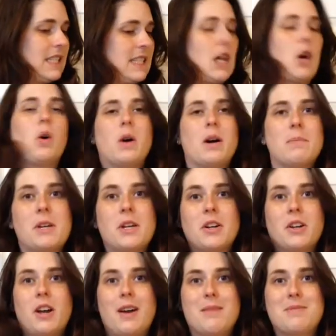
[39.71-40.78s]
So I'm here
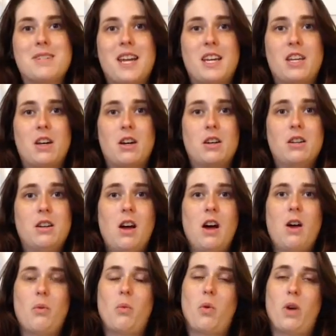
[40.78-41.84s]
to update y'all
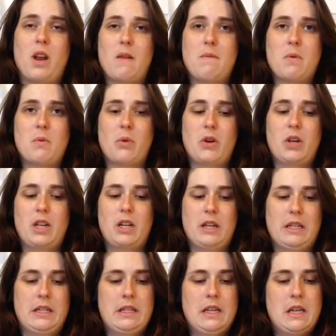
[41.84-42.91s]
on what I've been working
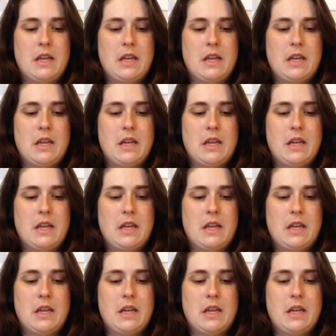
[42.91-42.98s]
on.